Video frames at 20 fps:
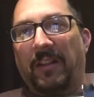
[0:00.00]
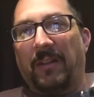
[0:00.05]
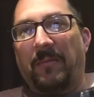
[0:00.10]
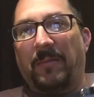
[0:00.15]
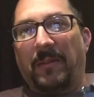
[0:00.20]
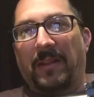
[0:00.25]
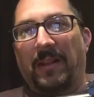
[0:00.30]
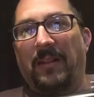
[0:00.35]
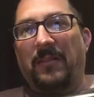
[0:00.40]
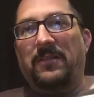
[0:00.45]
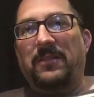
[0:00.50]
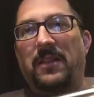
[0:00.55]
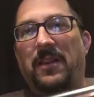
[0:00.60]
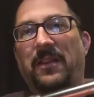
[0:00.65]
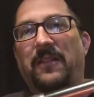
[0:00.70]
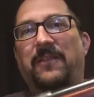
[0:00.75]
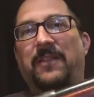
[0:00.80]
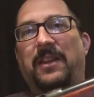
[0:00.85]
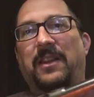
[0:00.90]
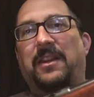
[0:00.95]
I mean,
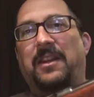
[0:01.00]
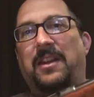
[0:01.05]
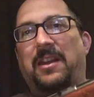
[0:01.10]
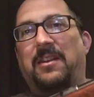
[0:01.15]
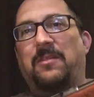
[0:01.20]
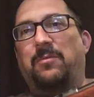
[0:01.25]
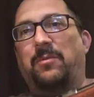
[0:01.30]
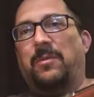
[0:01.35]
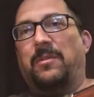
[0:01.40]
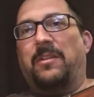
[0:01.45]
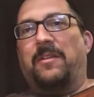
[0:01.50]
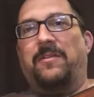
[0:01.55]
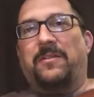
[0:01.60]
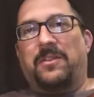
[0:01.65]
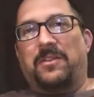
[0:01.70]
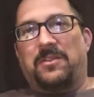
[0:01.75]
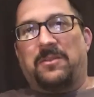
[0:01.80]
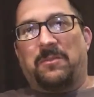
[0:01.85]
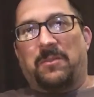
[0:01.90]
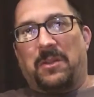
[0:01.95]
even a kid would lift
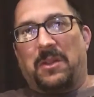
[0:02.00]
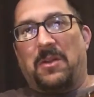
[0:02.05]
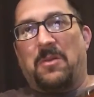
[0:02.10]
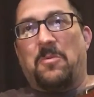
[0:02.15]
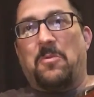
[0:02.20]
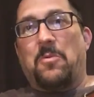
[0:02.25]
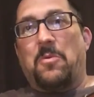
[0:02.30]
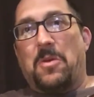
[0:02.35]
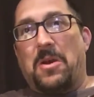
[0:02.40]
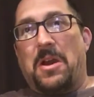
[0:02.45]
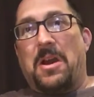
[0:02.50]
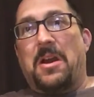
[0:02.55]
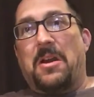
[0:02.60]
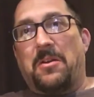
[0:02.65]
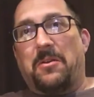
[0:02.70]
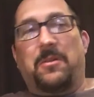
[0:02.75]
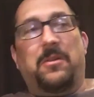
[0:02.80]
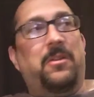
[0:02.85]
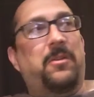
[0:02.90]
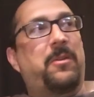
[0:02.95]
this and be like,
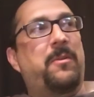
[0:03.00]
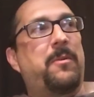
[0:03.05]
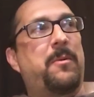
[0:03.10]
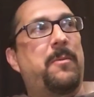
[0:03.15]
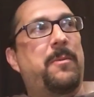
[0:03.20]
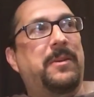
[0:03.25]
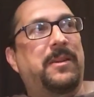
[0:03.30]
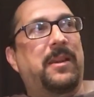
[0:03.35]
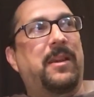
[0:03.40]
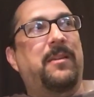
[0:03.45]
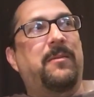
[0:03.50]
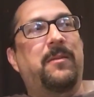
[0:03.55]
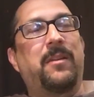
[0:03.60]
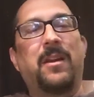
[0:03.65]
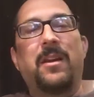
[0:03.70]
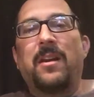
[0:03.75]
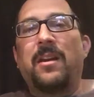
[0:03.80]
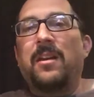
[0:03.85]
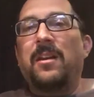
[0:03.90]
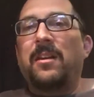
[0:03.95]
wow, you know what I mean? But then,
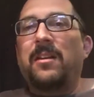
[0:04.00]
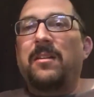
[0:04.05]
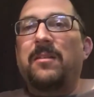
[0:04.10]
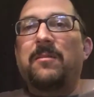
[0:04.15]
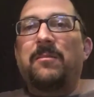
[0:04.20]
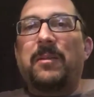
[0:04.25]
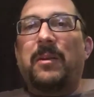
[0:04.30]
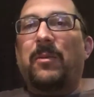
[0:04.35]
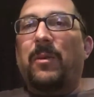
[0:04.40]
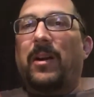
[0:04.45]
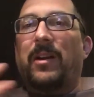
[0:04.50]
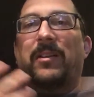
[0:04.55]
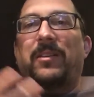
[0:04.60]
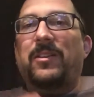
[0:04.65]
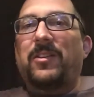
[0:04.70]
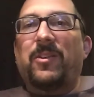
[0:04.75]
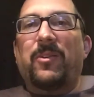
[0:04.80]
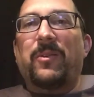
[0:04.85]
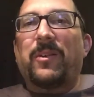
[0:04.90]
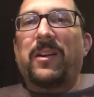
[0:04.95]
meanwhile,
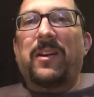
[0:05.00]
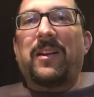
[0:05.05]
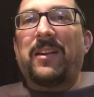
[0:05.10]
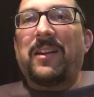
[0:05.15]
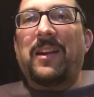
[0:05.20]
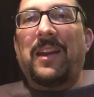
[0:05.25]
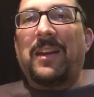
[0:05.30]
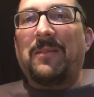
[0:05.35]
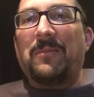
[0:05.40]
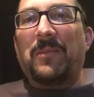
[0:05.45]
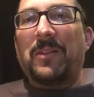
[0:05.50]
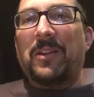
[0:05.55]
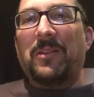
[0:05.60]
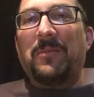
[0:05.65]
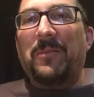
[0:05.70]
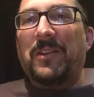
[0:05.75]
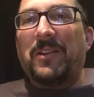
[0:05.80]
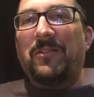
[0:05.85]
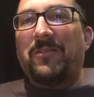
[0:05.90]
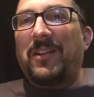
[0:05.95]
an
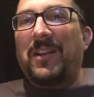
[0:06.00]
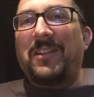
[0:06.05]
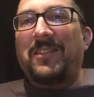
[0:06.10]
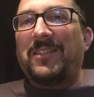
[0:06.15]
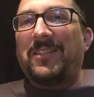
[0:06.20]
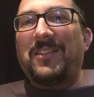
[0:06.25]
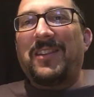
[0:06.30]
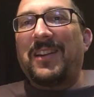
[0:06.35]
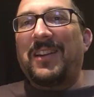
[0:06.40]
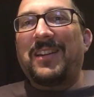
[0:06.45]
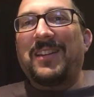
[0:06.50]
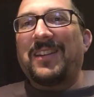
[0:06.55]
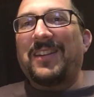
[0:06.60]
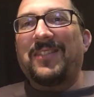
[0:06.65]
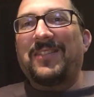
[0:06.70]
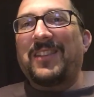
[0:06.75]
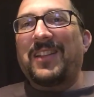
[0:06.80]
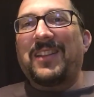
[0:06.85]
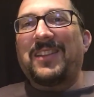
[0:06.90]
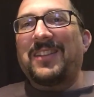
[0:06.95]
8mm round, you're not going to
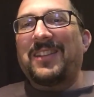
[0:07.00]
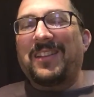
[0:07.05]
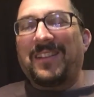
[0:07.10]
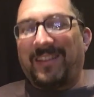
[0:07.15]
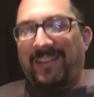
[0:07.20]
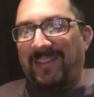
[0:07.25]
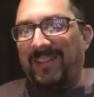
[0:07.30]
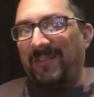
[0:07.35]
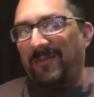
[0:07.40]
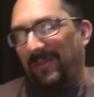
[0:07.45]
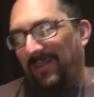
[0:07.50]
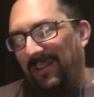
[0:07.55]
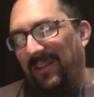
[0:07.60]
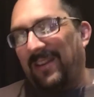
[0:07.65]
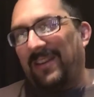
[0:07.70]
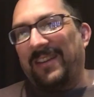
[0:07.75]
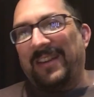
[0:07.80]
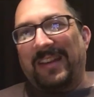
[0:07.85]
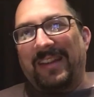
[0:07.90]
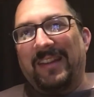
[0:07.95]
give that to like a
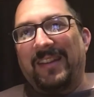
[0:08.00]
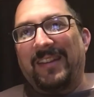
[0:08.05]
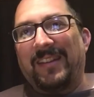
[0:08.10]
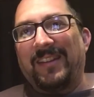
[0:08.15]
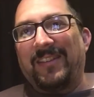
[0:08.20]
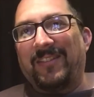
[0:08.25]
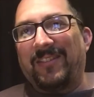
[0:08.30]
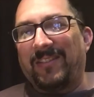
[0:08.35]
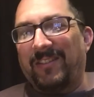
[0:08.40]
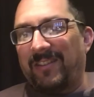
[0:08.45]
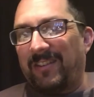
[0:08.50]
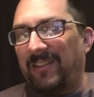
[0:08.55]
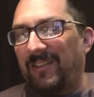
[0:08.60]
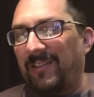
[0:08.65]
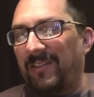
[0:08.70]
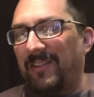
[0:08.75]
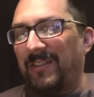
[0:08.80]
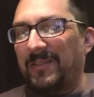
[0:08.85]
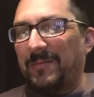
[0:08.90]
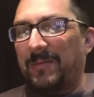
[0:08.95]
young kid, or
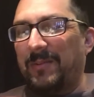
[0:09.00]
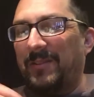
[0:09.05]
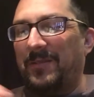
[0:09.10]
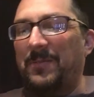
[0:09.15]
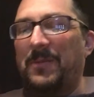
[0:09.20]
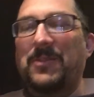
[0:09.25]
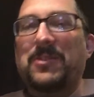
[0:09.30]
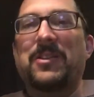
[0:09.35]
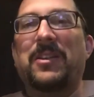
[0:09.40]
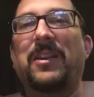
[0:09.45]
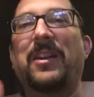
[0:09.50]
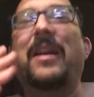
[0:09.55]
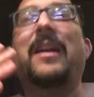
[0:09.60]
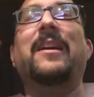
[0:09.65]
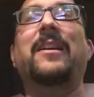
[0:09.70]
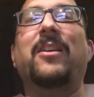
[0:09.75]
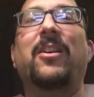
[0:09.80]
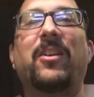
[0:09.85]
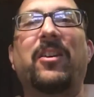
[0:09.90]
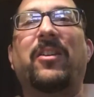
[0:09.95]
especially like a
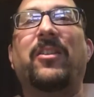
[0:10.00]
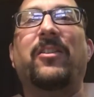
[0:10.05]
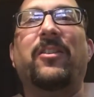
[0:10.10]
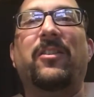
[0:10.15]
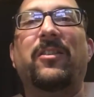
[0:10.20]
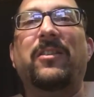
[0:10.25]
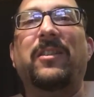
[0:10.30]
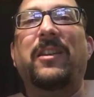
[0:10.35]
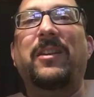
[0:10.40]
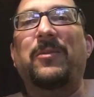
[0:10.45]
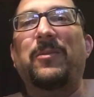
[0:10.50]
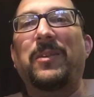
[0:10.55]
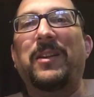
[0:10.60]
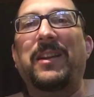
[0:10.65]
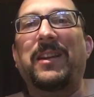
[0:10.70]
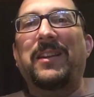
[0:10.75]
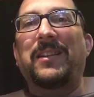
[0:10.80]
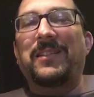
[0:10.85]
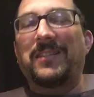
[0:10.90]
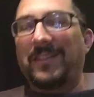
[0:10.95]
young girl that you want to
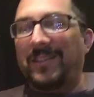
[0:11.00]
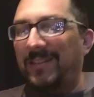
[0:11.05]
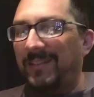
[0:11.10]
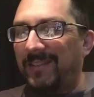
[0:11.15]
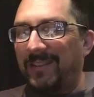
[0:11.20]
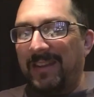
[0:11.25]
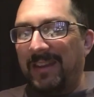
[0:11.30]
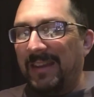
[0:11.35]
get into this.